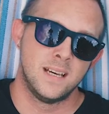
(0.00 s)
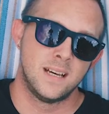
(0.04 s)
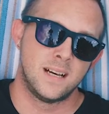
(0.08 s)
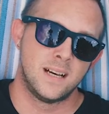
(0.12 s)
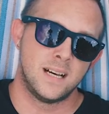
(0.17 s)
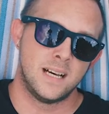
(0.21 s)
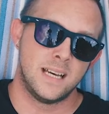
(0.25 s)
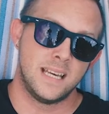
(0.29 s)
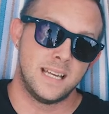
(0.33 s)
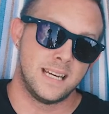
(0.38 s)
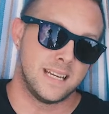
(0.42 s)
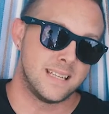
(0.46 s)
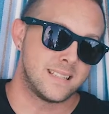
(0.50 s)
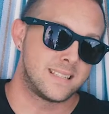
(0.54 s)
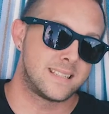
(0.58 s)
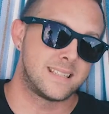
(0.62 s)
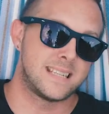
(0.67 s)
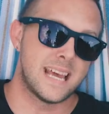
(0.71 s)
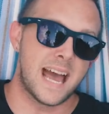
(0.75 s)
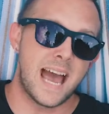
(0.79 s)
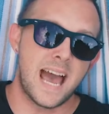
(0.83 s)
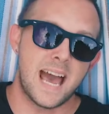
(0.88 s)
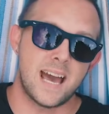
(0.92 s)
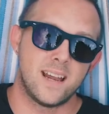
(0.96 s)
And it's
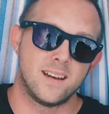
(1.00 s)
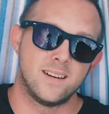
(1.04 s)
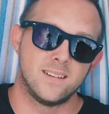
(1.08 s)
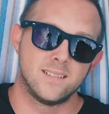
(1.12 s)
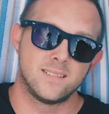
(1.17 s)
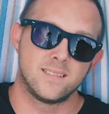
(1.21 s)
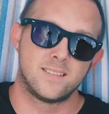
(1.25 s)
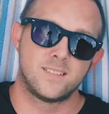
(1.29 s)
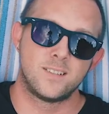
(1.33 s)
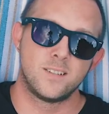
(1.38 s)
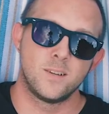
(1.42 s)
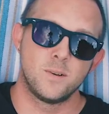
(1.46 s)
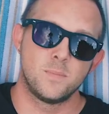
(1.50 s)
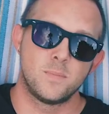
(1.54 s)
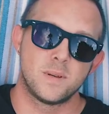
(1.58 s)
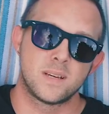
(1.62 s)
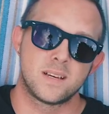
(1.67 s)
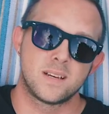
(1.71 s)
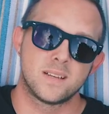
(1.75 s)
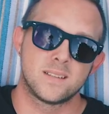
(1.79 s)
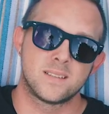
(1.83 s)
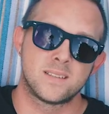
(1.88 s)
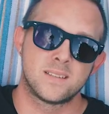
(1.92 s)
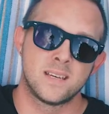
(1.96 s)
sad, too,
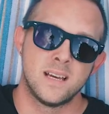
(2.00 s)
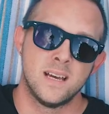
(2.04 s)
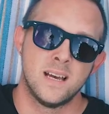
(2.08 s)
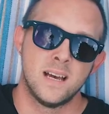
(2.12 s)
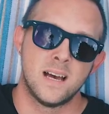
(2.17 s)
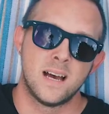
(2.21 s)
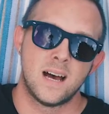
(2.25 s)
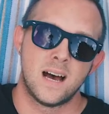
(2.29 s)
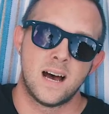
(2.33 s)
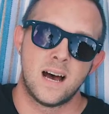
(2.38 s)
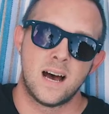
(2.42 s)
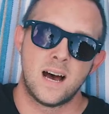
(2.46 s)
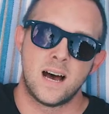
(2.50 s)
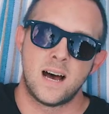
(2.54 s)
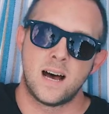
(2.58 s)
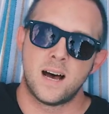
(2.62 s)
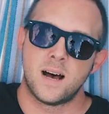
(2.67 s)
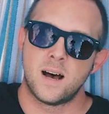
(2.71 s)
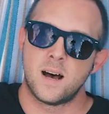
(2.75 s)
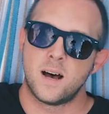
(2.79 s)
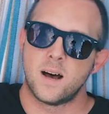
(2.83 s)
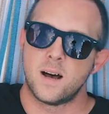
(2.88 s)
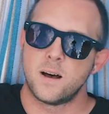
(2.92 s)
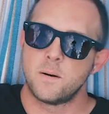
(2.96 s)
because
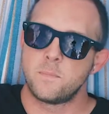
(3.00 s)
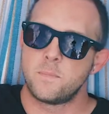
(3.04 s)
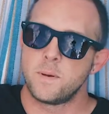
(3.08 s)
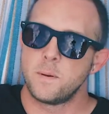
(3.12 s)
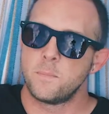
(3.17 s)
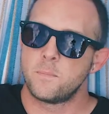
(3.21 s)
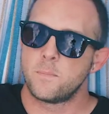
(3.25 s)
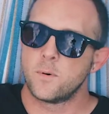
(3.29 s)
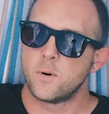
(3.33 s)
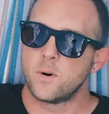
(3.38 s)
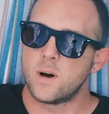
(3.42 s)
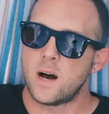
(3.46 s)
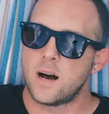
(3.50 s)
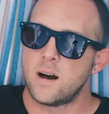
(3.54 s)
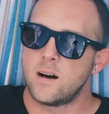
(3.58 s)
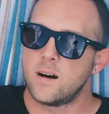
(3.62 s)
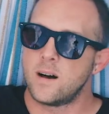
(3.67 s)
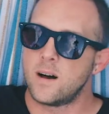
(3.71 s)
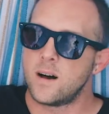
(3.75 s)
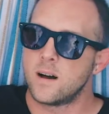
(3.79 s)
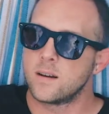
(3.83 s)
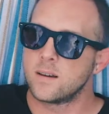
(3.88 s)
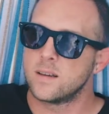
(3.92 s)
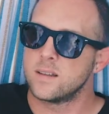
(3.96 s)

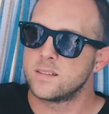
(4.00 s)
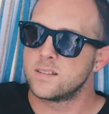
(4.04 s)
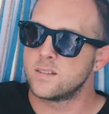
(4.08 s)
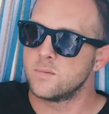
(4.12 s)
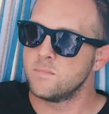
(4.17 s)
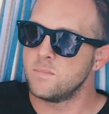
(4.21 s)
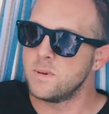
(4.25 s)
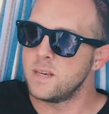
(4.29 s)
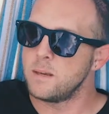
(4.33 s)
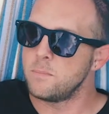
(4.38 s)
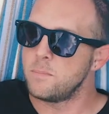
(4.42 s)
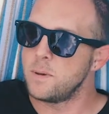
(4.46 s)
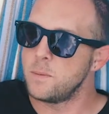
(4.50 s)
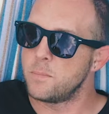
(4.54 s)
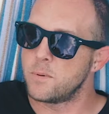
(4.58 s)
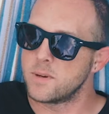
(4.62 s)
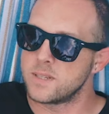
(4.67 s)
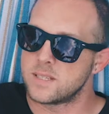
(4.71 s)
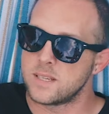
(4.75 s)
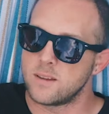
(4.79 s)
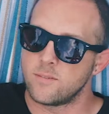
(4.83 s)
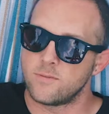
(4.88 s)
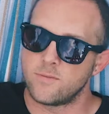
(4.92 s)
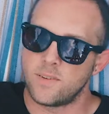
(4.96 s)
I'll get to meet people
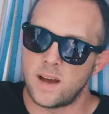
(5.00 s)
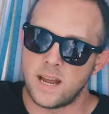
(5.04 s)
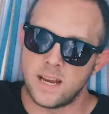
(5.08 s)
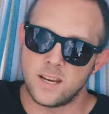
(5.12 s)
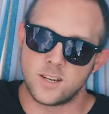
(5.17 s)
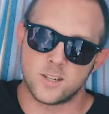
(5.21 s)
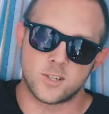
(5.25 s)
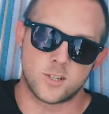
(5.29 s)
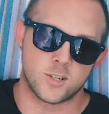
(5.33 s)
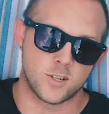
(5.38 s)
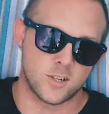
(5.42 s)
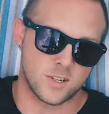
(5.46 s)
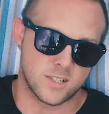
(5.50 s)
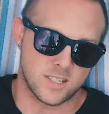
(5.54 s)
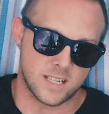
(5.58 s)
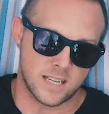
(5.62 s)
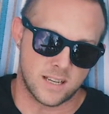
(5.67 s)
as they find a church.